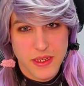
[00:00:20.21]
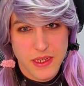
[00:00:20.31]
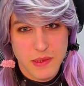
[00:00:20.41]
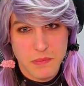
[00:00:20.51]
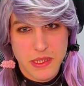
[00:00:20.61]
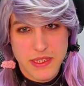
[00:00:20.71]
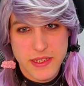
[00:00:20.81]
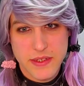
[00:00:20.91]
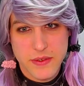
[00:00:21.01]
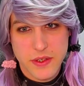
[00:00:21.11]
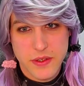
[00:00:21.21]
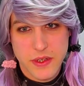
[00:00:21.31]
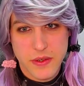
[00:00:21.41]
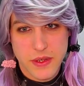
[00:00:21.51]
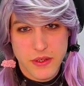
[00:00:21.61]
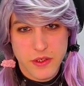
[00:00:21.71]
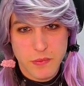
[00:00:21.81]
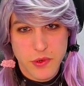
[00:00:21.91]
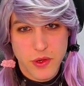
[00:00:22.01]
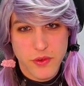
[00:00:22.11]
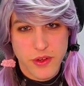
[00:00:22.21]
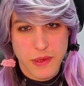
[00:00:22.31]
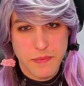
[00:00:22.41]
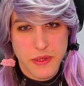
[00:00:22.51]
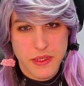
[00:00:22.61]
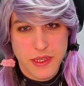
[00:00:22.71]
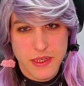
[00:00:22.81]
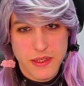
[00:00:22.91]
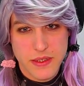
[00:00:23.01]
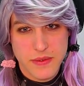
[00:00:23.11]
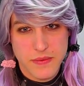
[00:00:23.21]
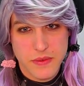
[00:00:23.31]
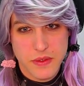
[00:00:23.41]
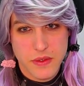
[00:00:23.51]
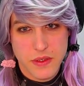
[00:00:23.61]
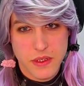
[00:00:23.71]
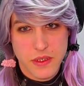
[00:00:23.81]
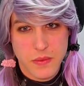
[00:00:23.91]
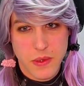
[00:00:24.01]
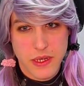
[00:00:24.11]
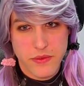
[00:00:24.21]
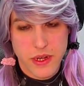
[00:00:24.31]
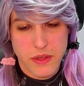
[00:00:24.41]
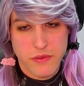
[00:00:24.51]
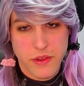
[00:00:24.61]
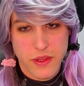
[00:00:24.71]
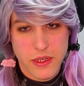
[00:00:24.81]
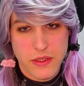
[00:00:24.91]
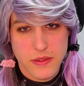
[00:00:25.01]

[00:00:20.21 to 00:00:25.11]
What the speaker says: But since you don't know how to program it yet, you're not quite ready for that.